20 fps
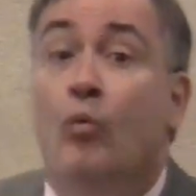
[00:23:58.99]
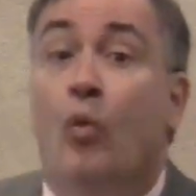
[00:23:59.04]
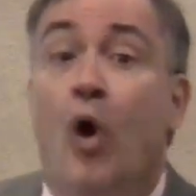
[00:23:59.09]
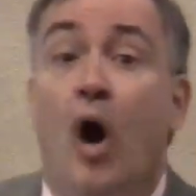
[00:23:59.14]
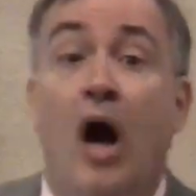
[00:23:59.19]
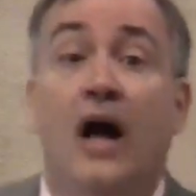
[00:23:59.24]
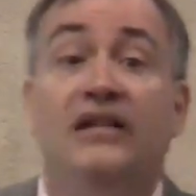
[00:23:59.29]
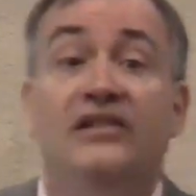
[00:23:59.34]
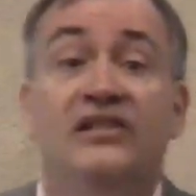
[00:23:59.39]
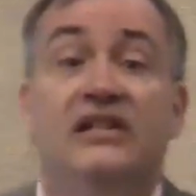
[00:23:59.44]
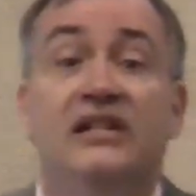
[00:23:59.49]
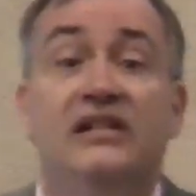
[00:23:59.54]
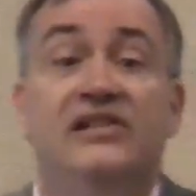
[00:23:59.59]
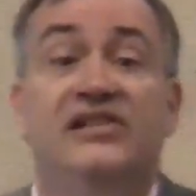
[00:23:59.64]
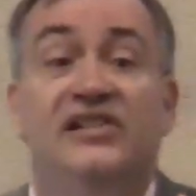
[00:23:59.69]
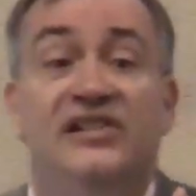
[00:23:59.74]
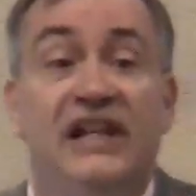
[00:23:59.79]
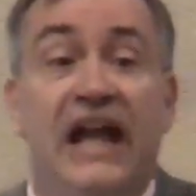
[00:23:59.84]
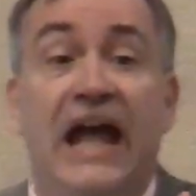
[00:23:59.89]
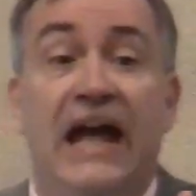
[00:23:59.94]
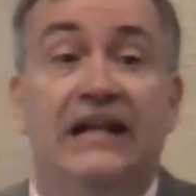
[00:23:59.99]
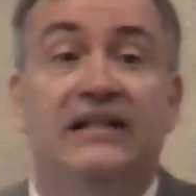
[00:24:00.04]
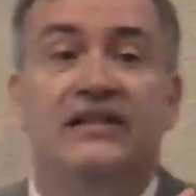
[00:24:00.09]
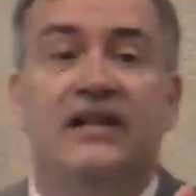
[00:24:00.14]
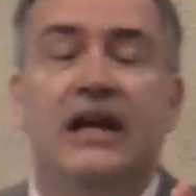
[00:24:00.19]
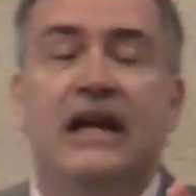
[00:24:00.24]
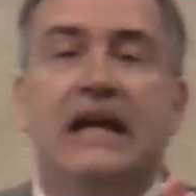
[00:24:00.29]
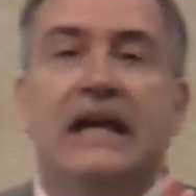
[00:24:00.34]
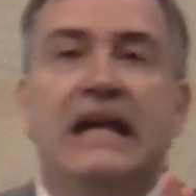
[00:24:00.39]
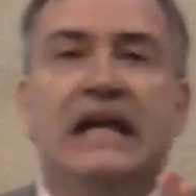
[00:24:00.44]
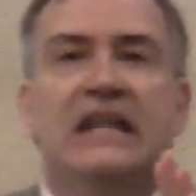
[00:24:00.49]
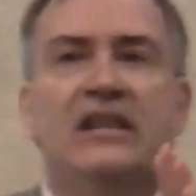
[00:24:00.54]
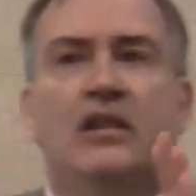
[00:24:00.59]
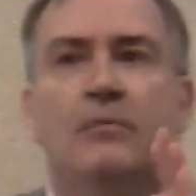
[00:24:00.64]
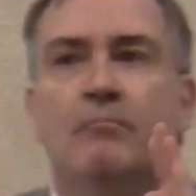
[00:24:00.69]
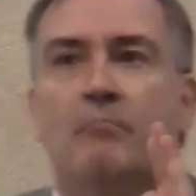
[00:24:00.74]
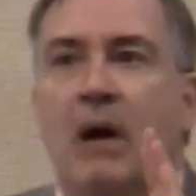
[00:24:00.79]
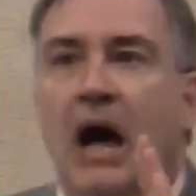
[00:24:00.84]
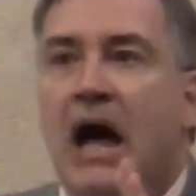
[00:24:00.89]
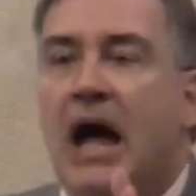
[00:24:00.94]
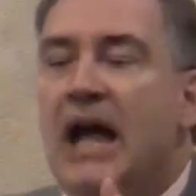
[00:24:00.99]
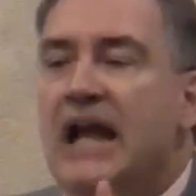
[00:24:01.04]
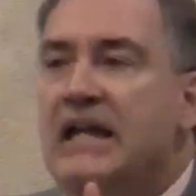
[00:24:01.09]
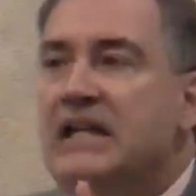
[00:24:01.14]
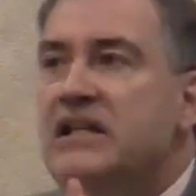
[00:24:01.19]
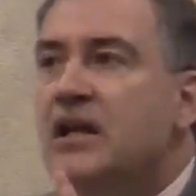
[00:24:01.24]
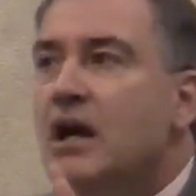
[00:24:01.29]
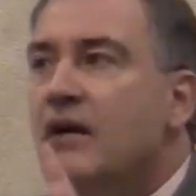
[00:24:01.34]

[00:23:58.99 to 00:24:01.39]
wanted set in the mind